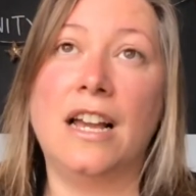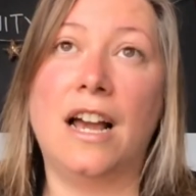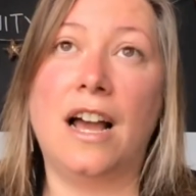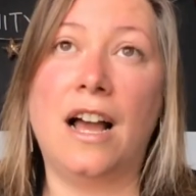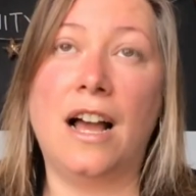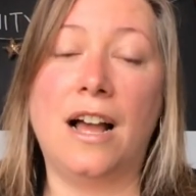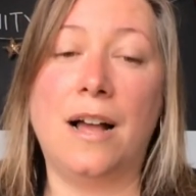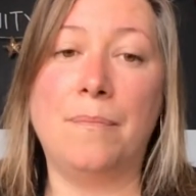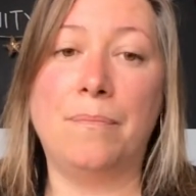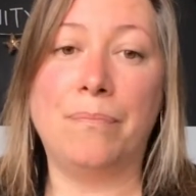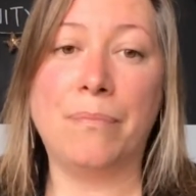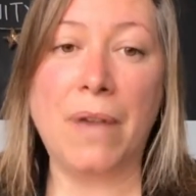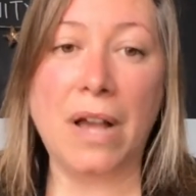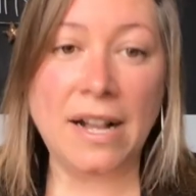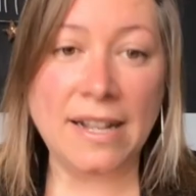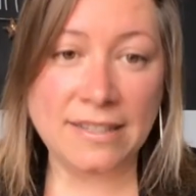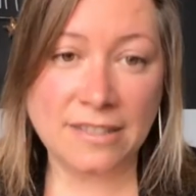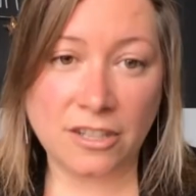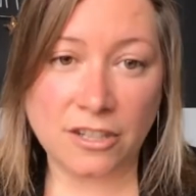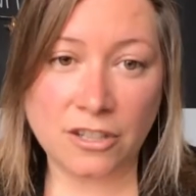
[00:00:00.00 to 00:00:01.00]

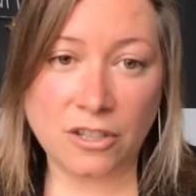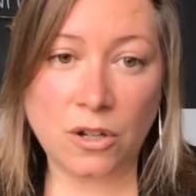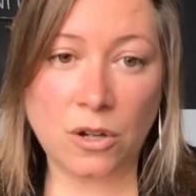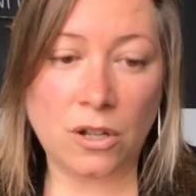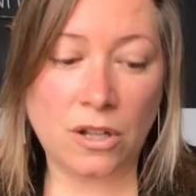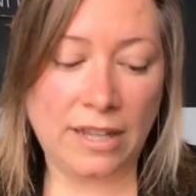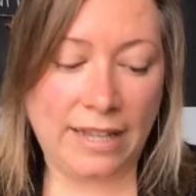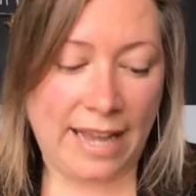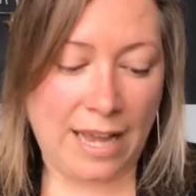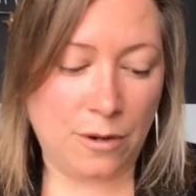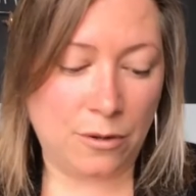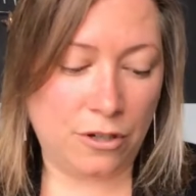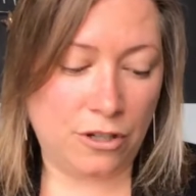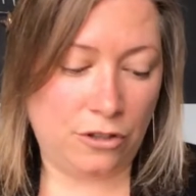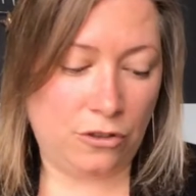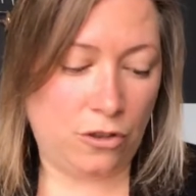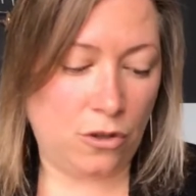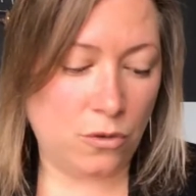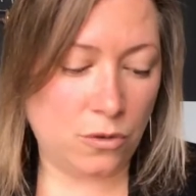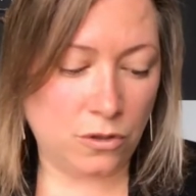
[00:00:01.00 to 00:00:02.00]
I started calling our
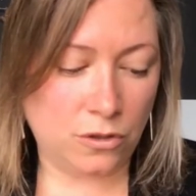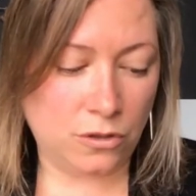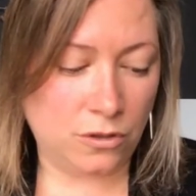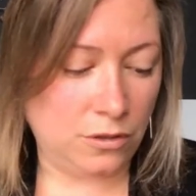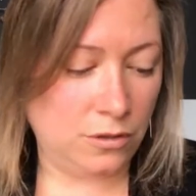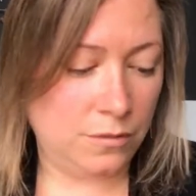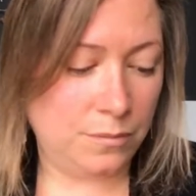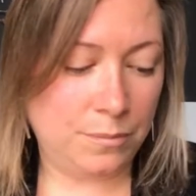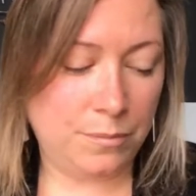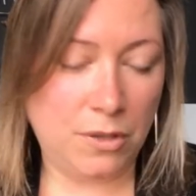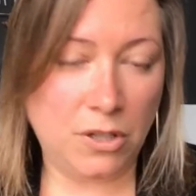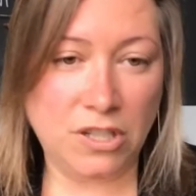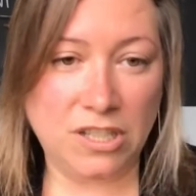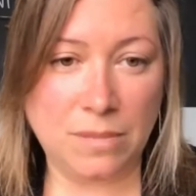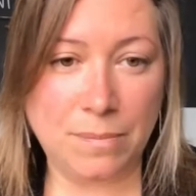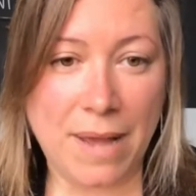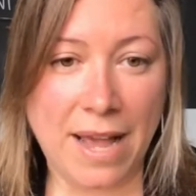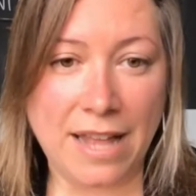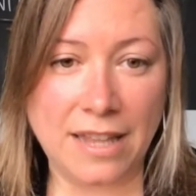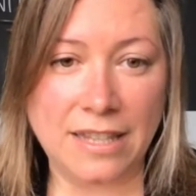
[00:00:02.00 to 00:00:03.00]
local
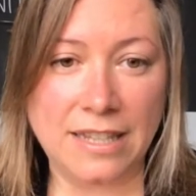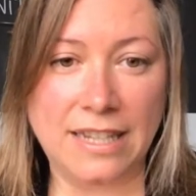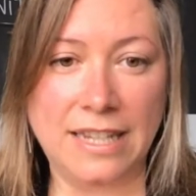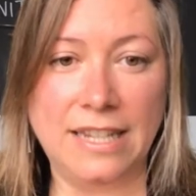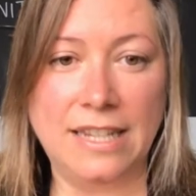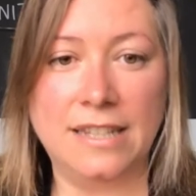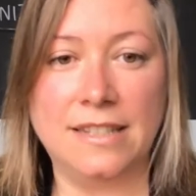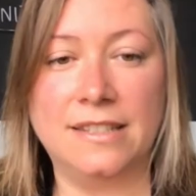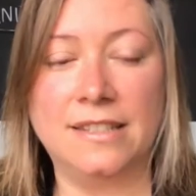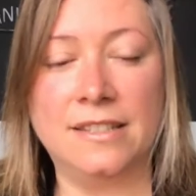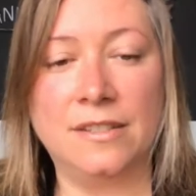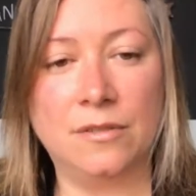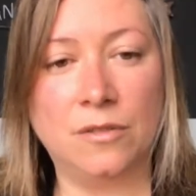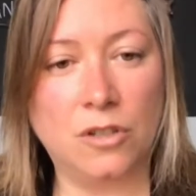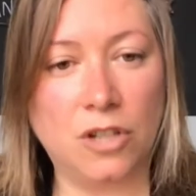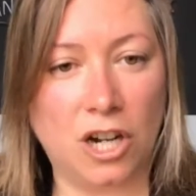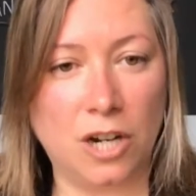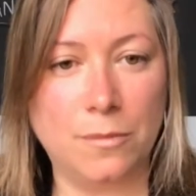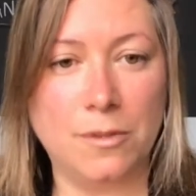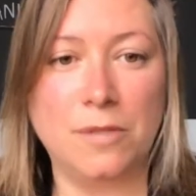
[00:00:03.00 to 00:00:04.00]
municipalities,
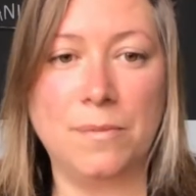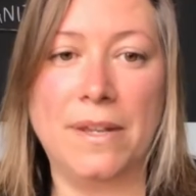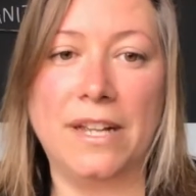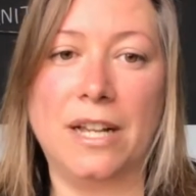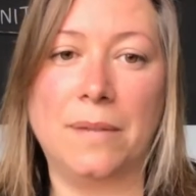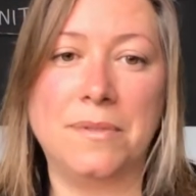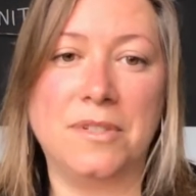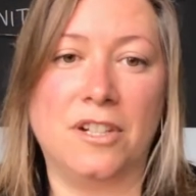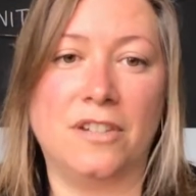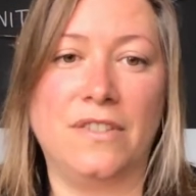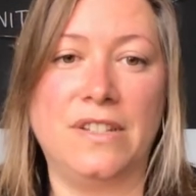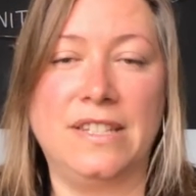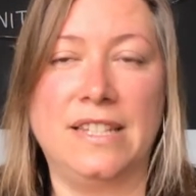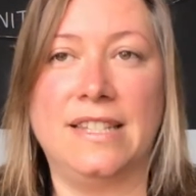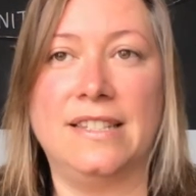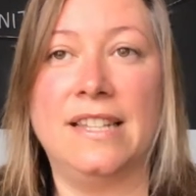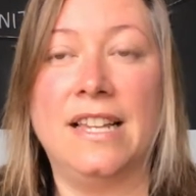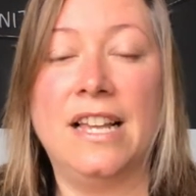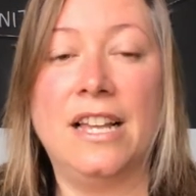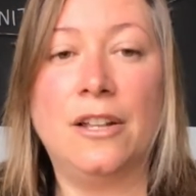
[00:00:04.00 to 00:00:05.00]
garbage pickup
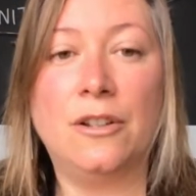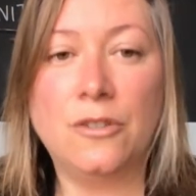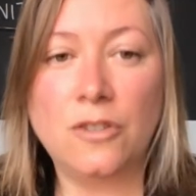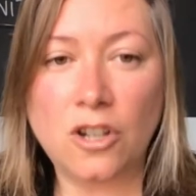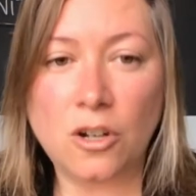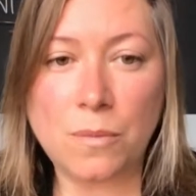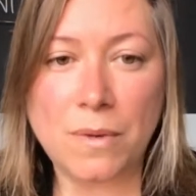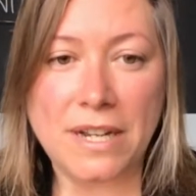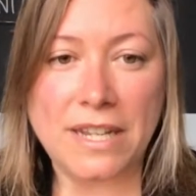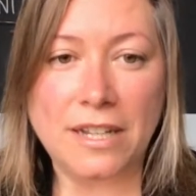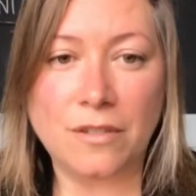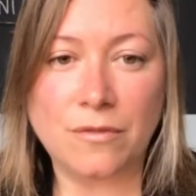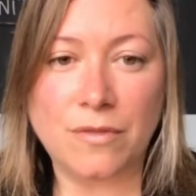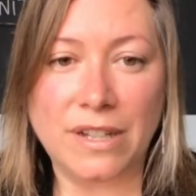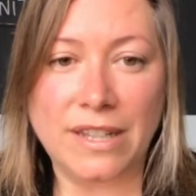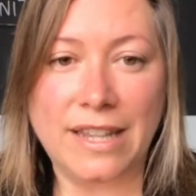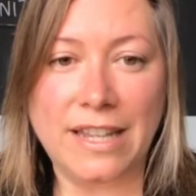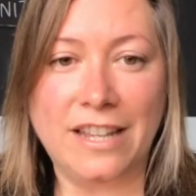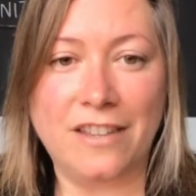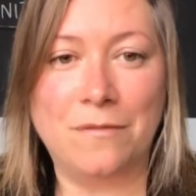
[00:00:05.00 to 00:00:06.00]
services. Nobody could
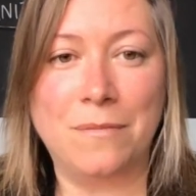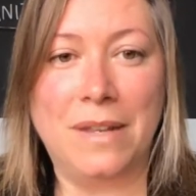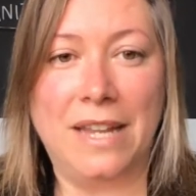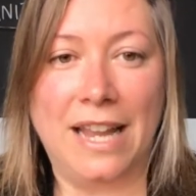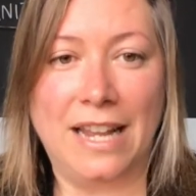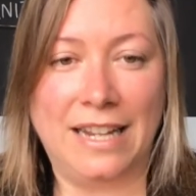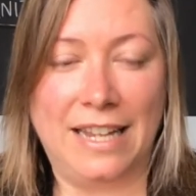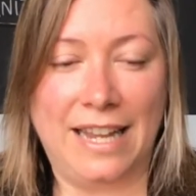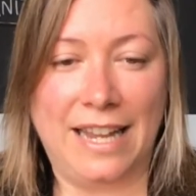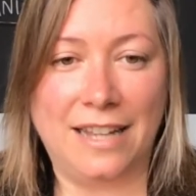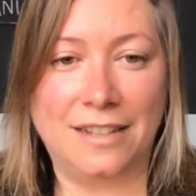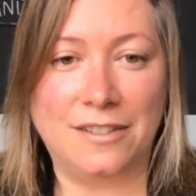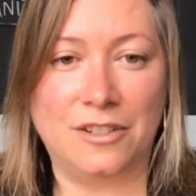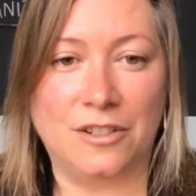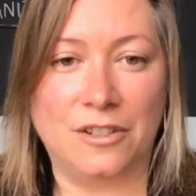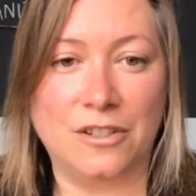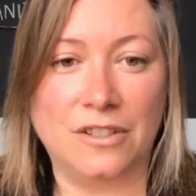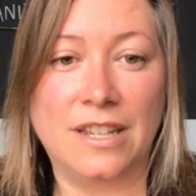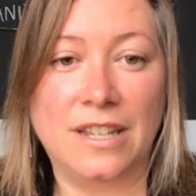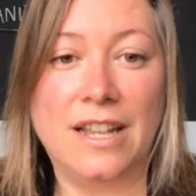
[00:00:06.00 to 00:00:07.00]
really give me any
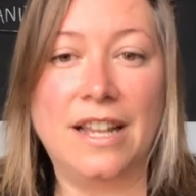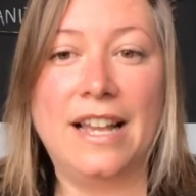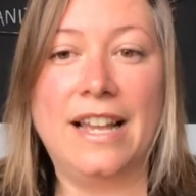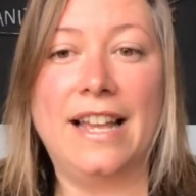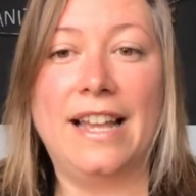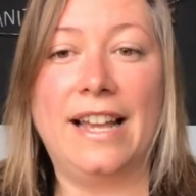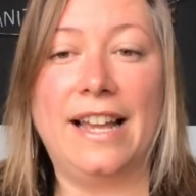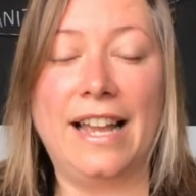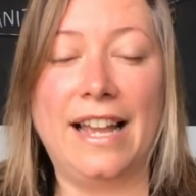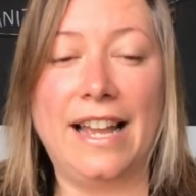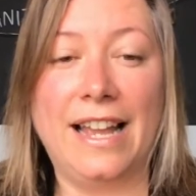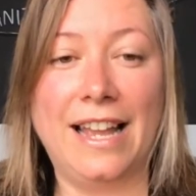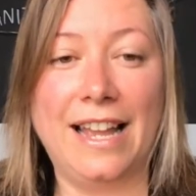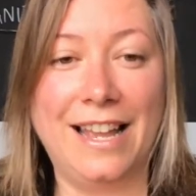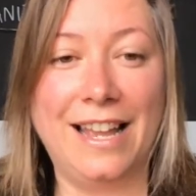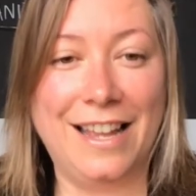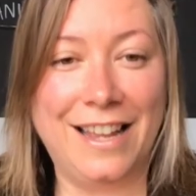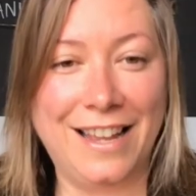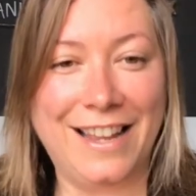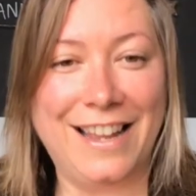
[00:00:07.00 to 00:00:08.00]
answers
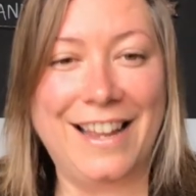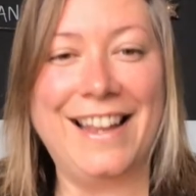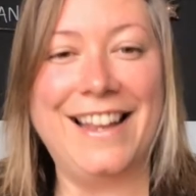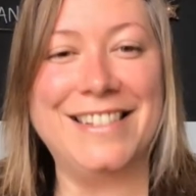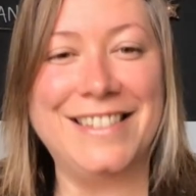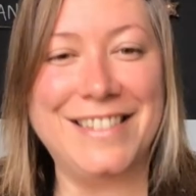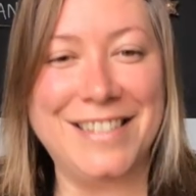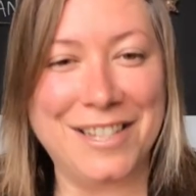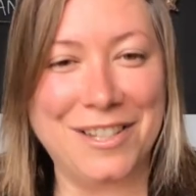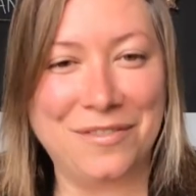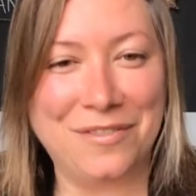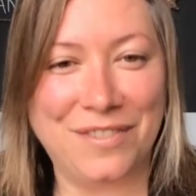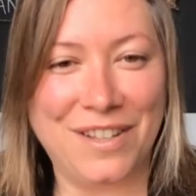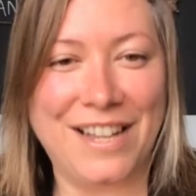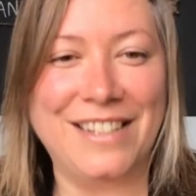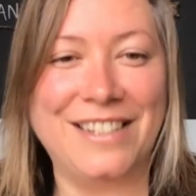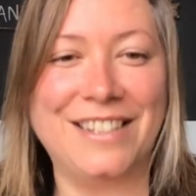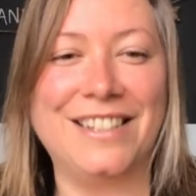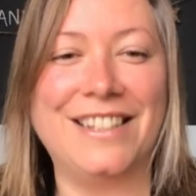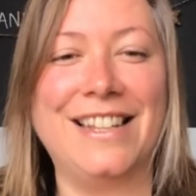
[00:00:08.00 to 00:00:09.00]
until
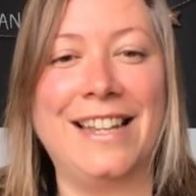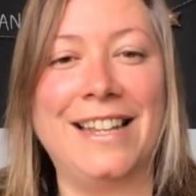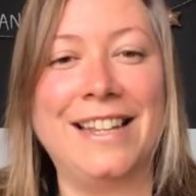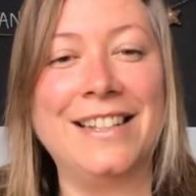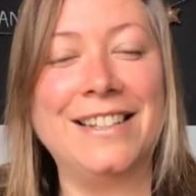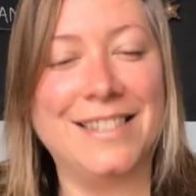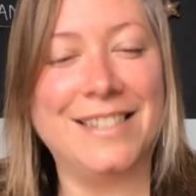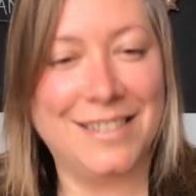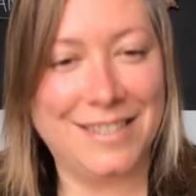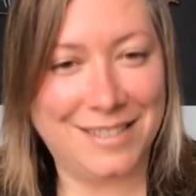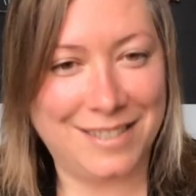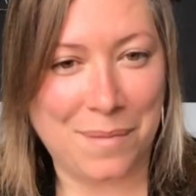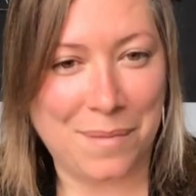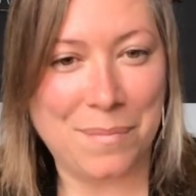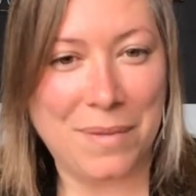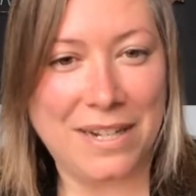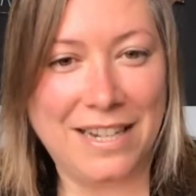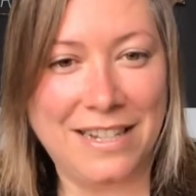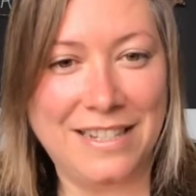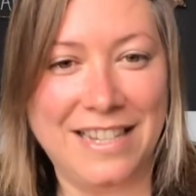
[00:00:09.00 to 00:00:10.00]
finally
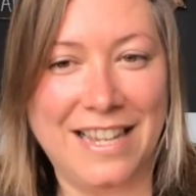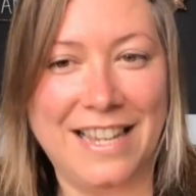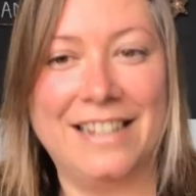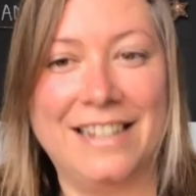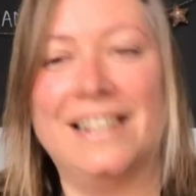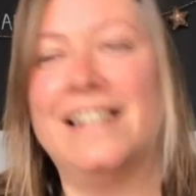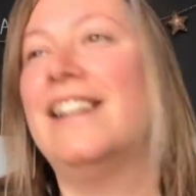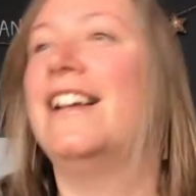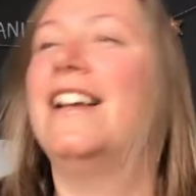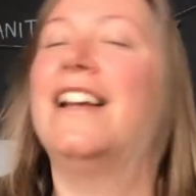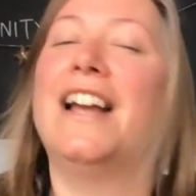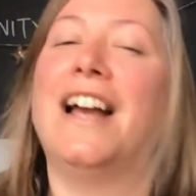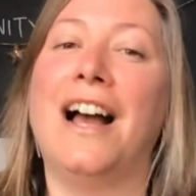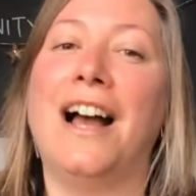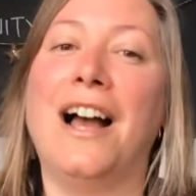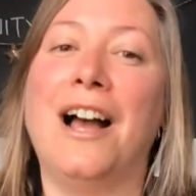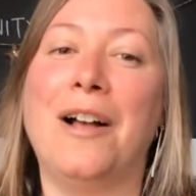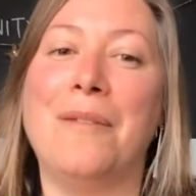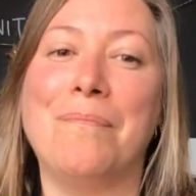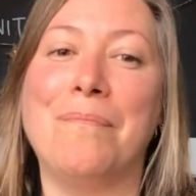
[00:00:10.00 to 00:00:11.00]
somebody did.
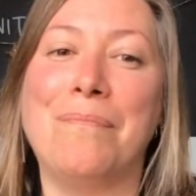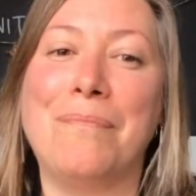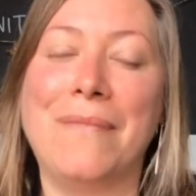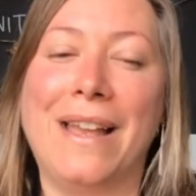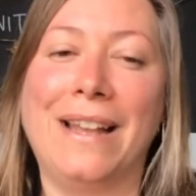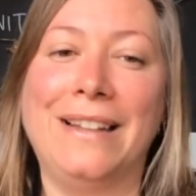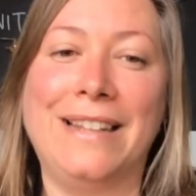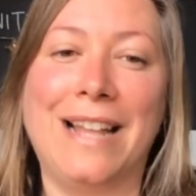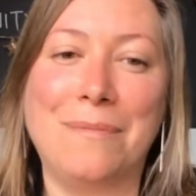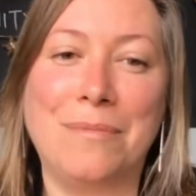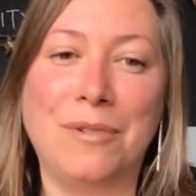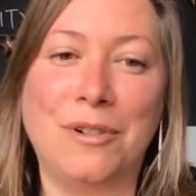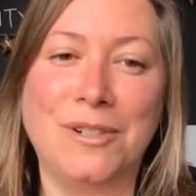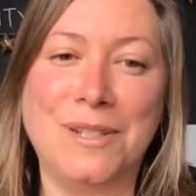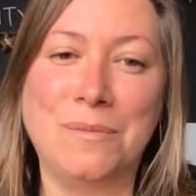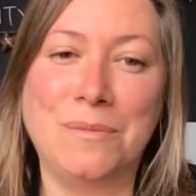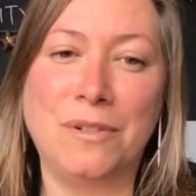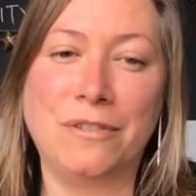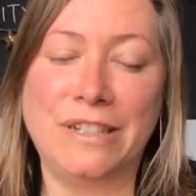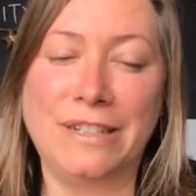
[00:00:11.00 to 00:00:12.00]
And that
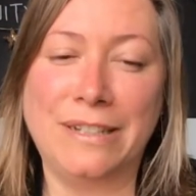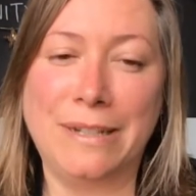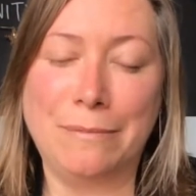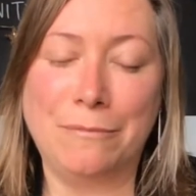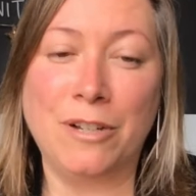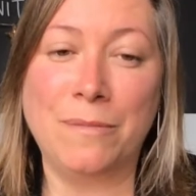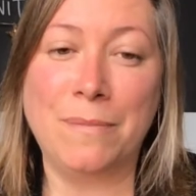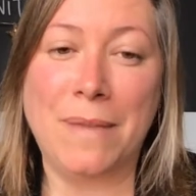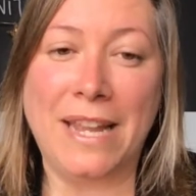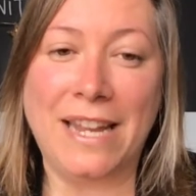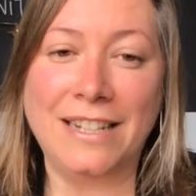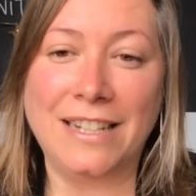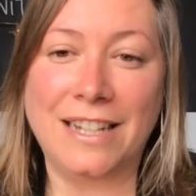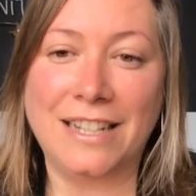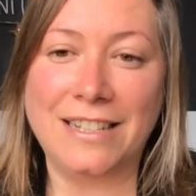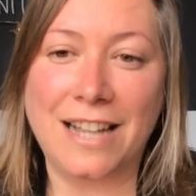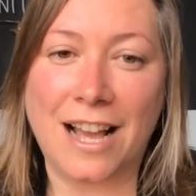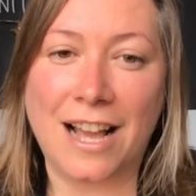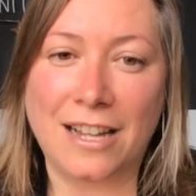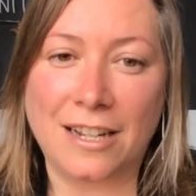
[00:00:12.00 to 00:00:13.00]
person will remain
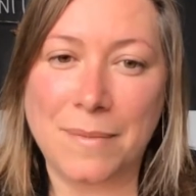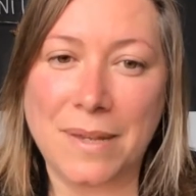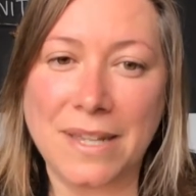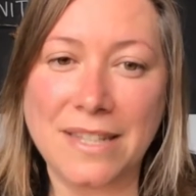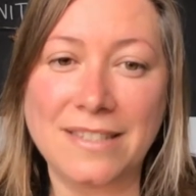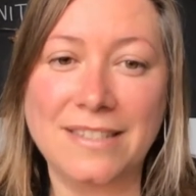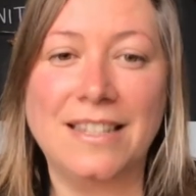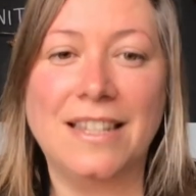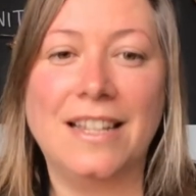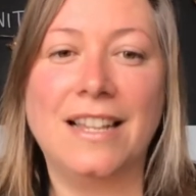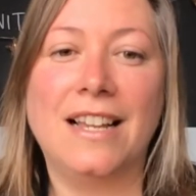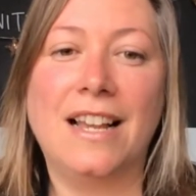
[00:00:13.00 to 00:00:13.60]
anonymous.